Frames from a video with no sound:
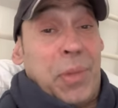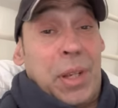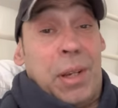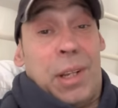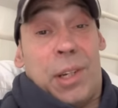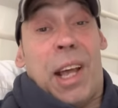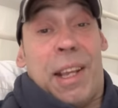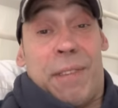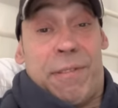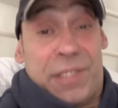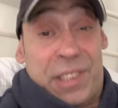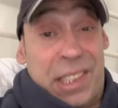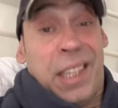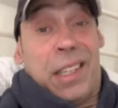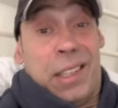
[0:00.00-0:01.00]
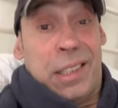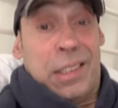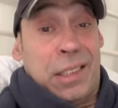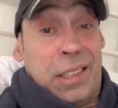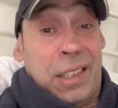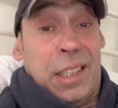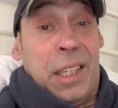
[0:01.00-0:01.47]
a life
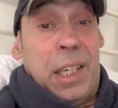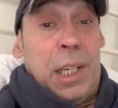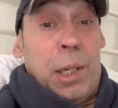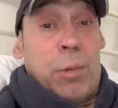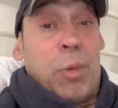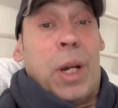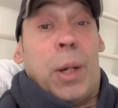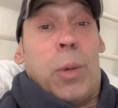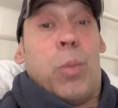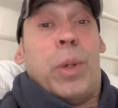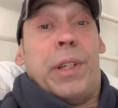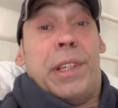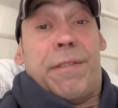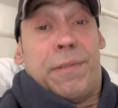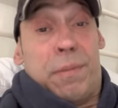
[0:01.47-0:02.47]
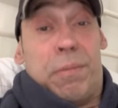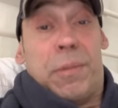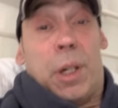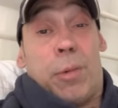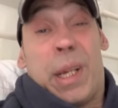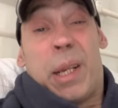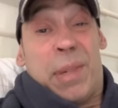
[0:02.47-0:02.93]
sentence, right, with
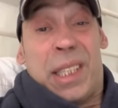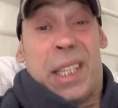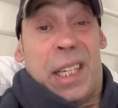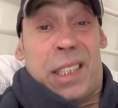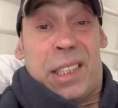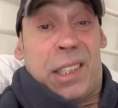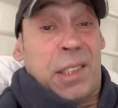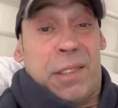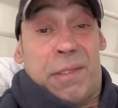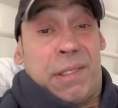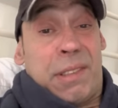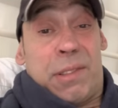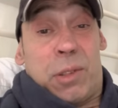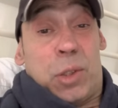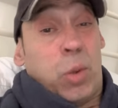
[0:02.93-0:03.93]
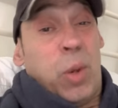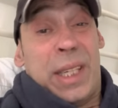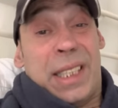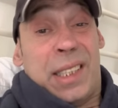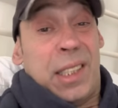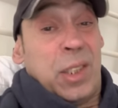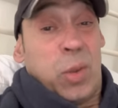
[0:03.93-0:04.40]
a recommendation,
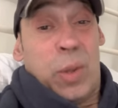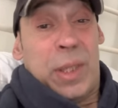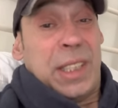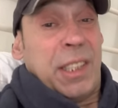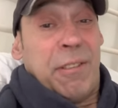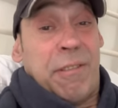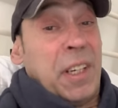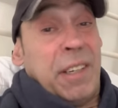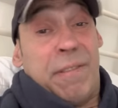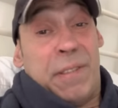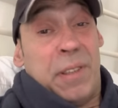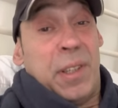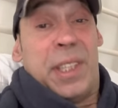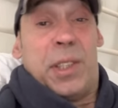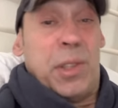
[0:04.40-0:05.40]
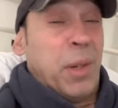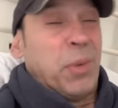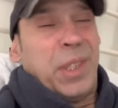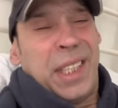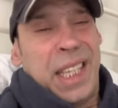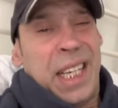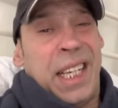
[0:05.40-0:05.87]
20, 25, 30, you know
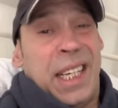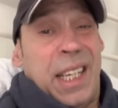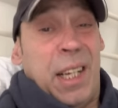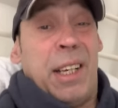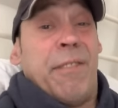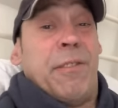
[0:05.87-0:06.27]
you're getting out.